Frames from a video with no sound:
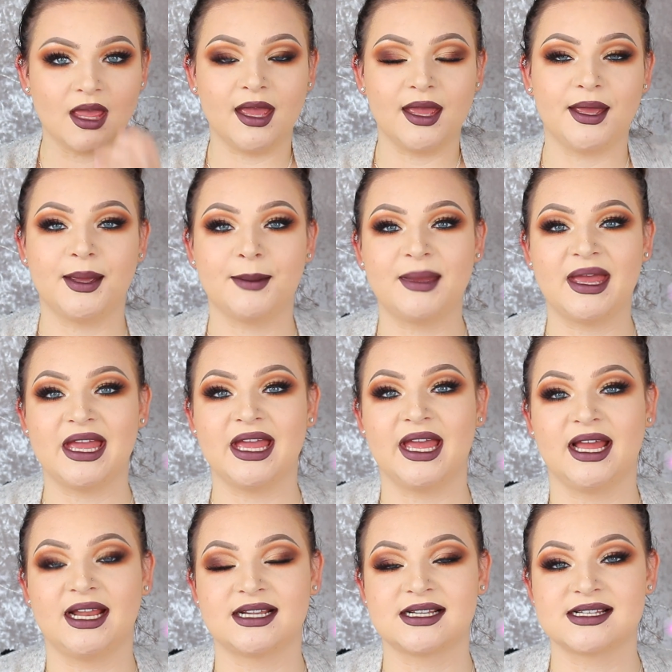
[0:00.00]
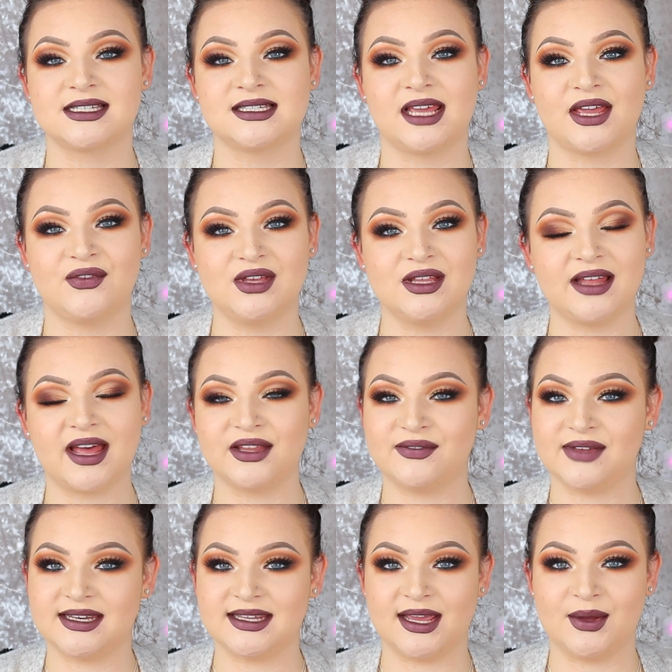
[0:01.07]
And if you like the
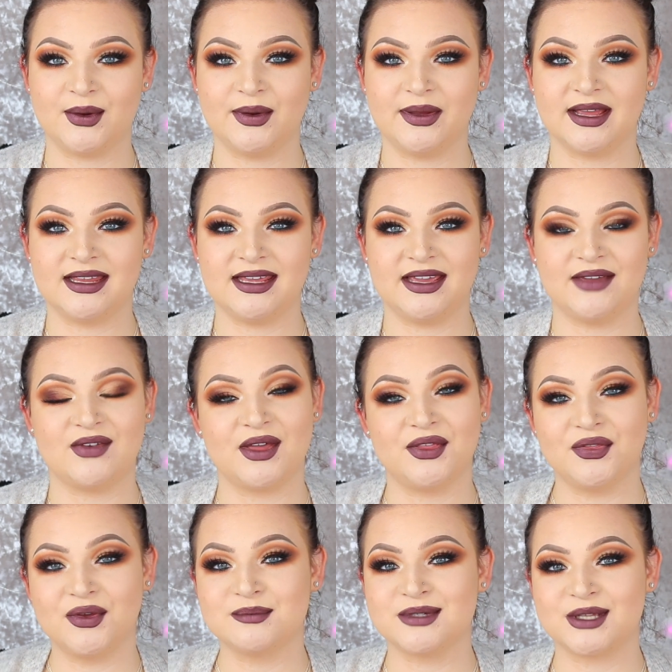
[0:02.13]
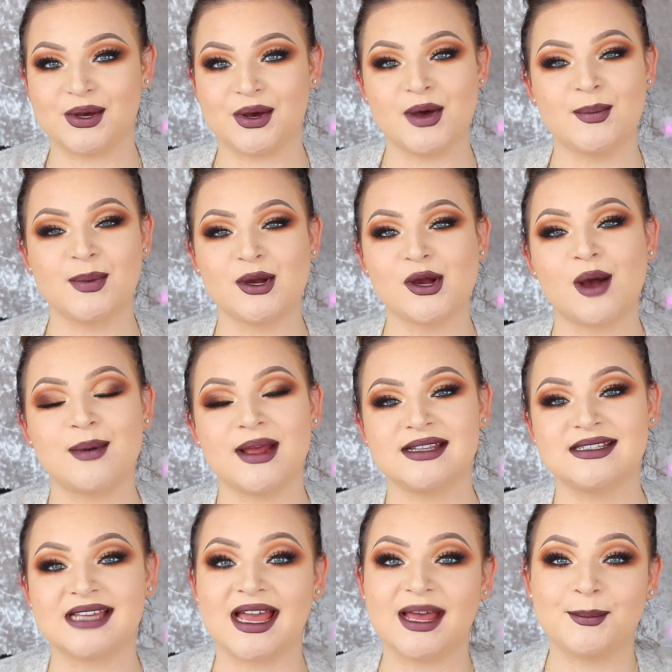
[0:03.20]
video, can you give it a thumbs up,
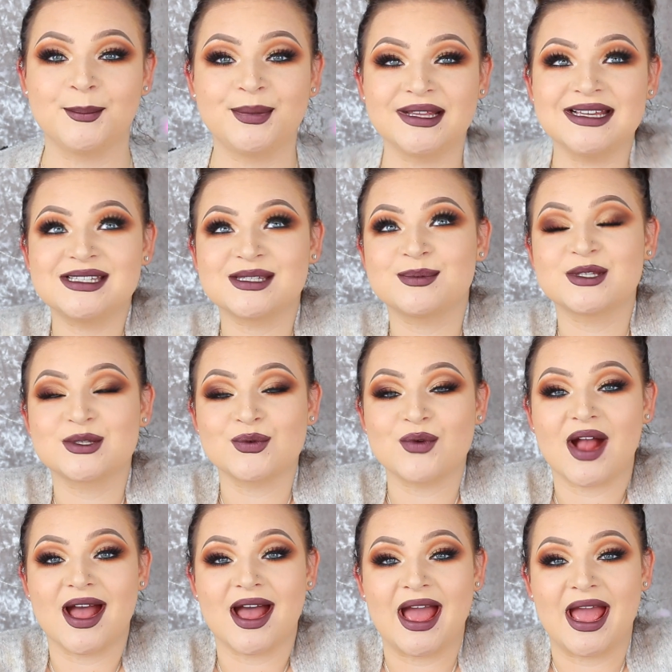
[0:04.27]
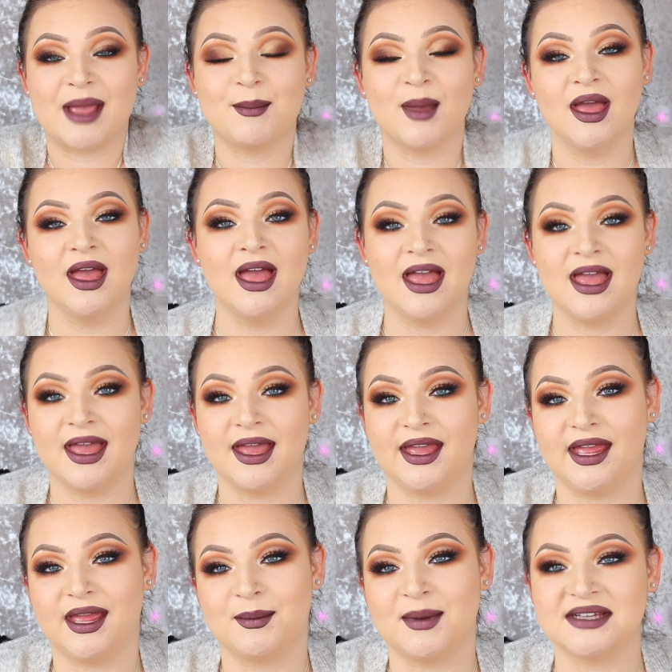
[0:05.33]
comment, and please subscribe,
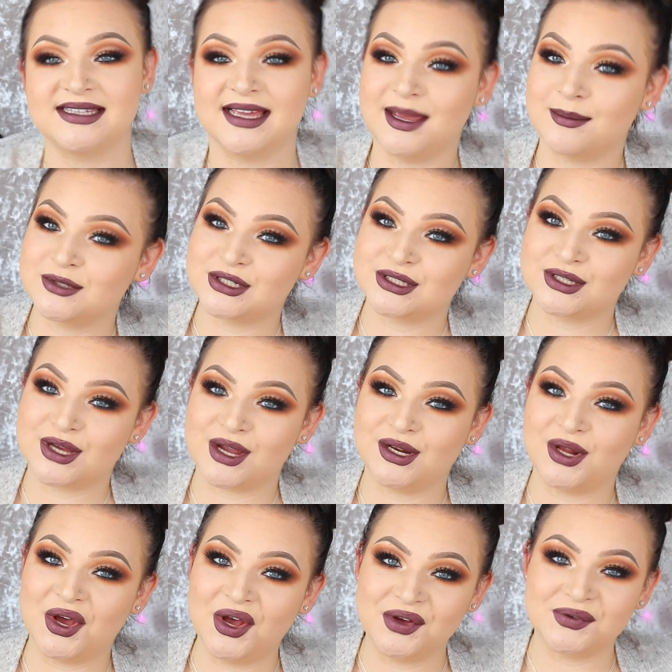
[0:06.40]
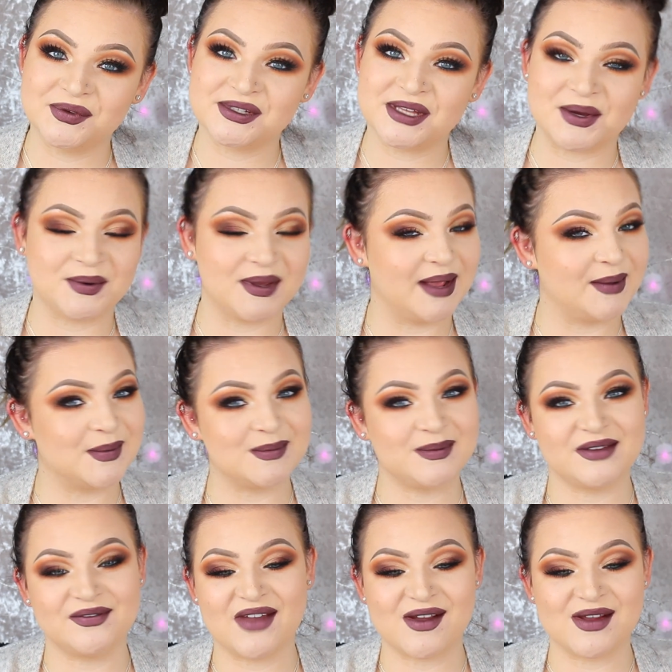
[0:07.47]
as I am just starting off, so it would
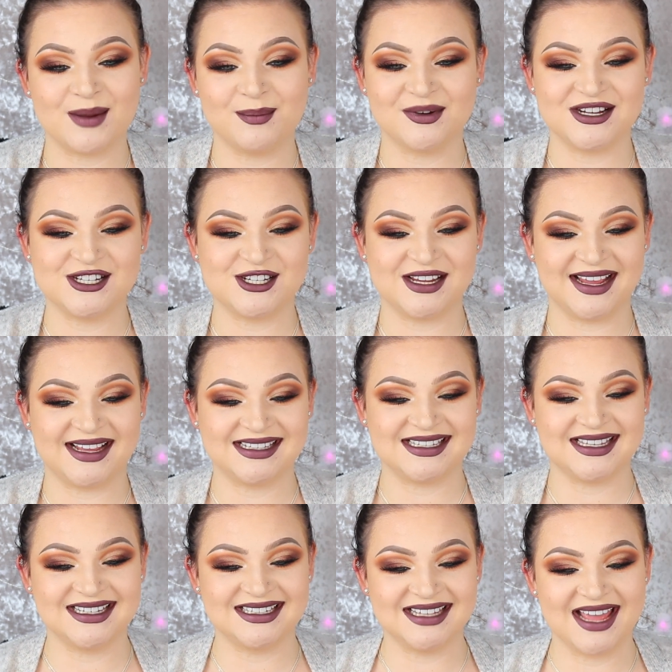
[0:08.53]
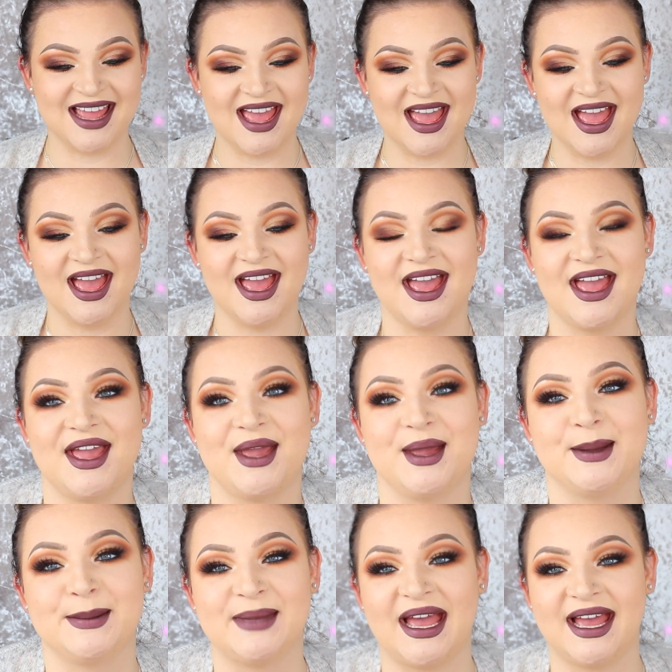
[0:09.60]
be very appreciated.
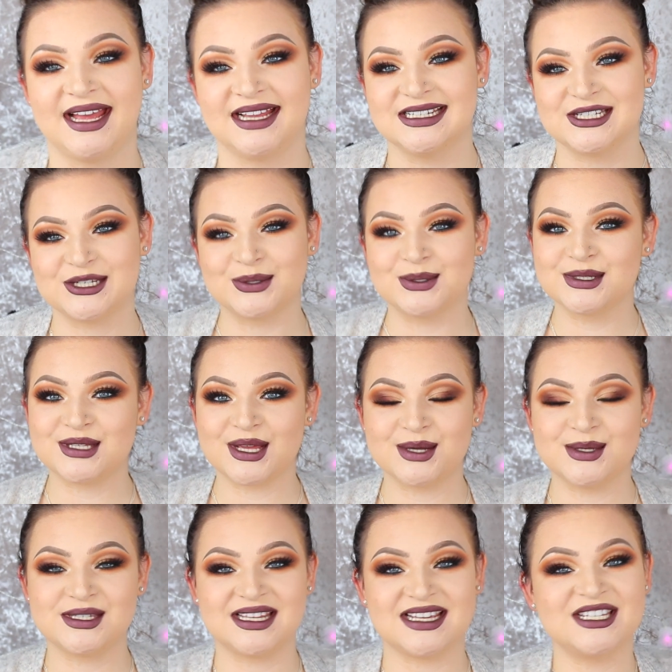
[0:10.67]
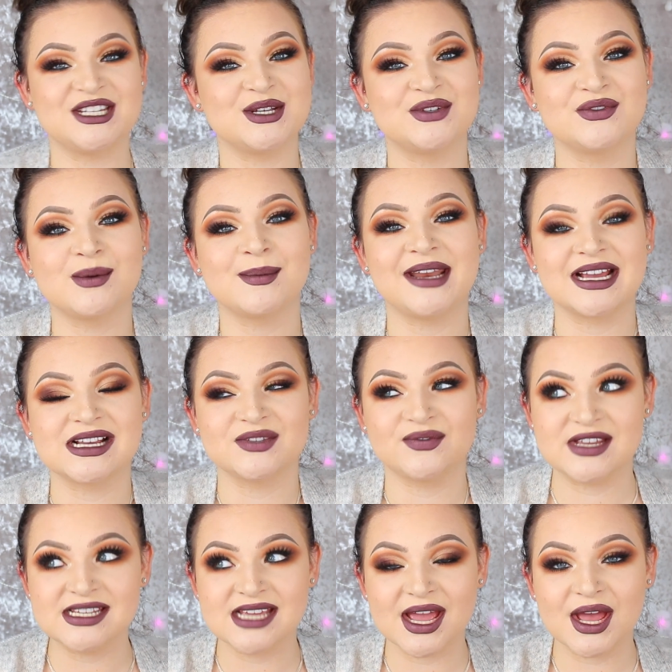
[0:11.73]
And also stay tuned for my next
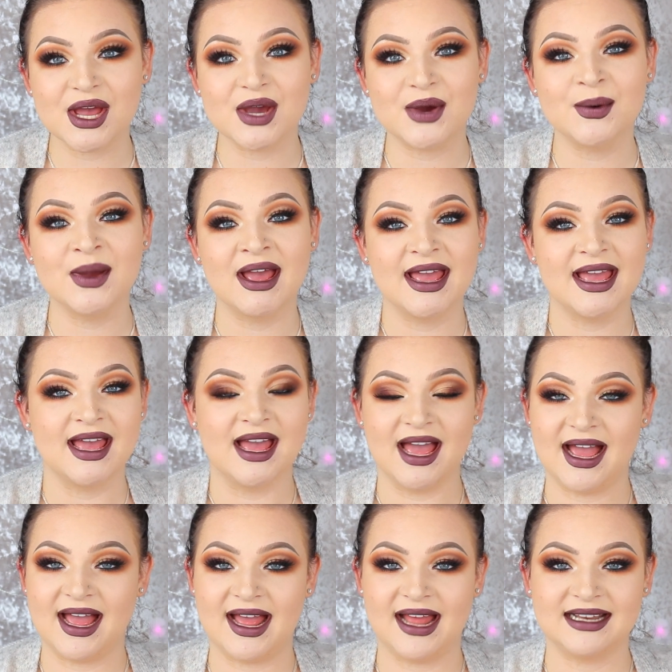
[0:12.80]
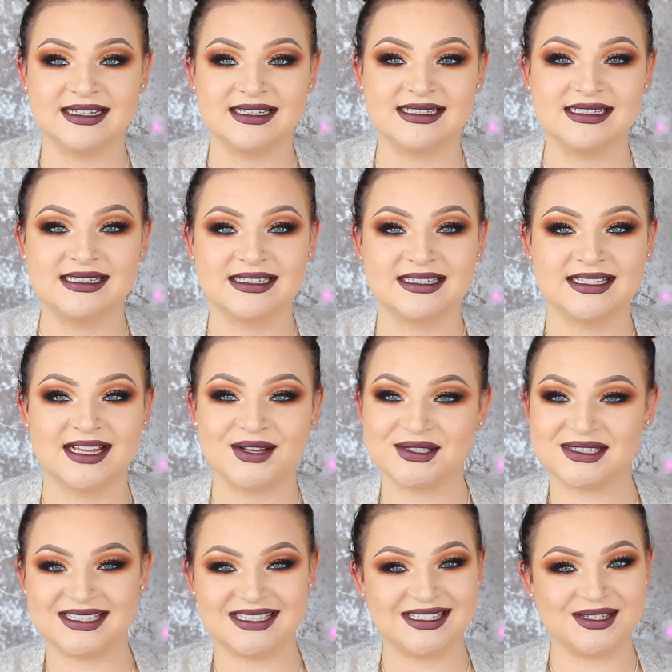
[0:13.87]
video, and I'll
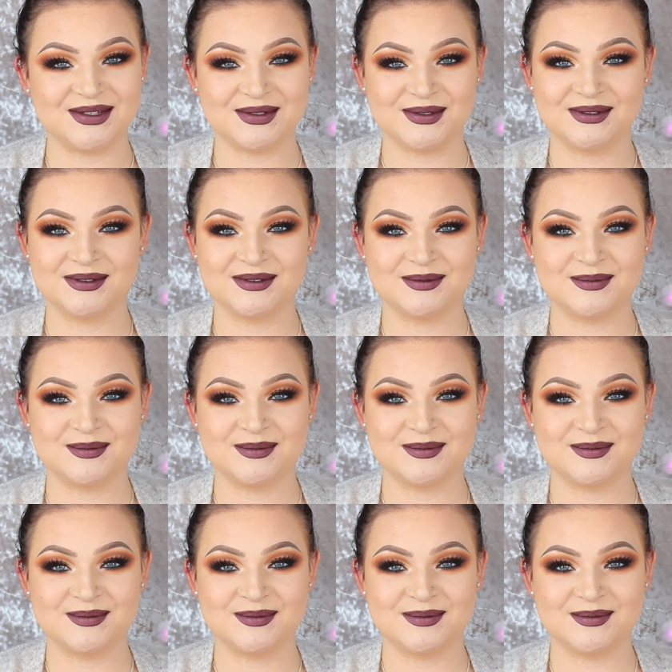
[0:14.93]
see you soon.